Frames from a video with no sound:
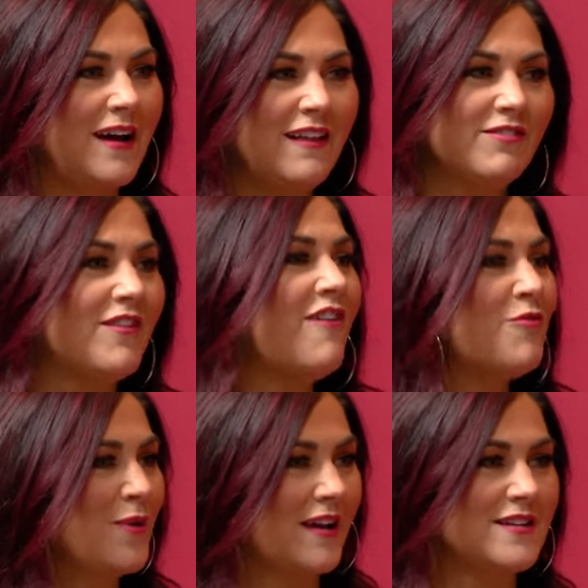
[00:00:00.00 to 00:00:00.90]
I love yeah.
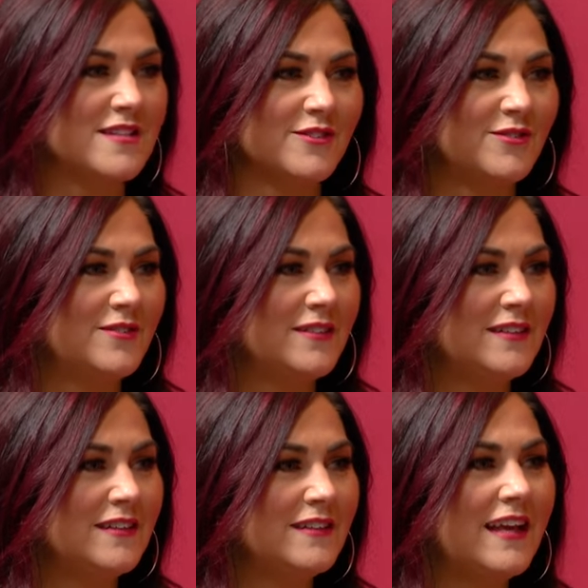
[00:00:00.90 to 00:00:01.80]
what I do. Yeah.
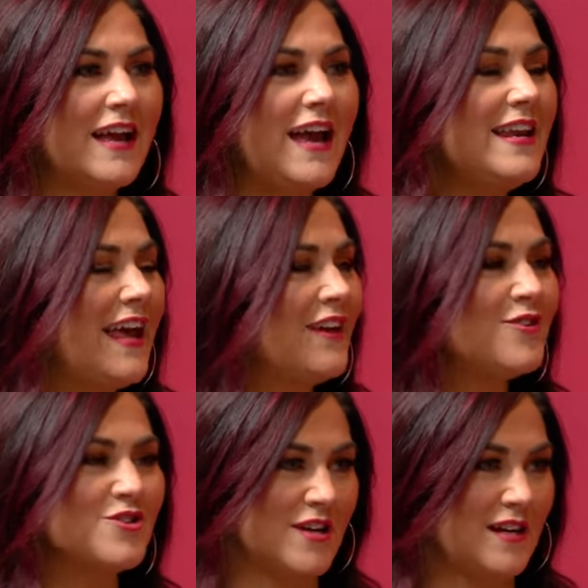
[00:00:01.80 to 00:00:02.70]
Like it
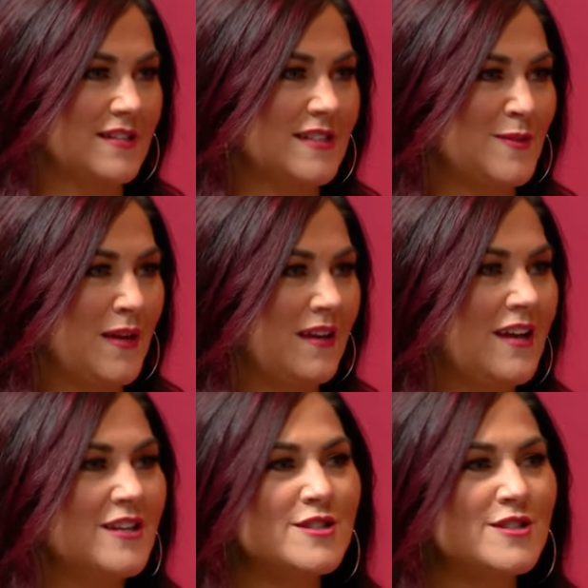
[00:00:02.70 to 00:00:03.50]
energizes me. Yeah.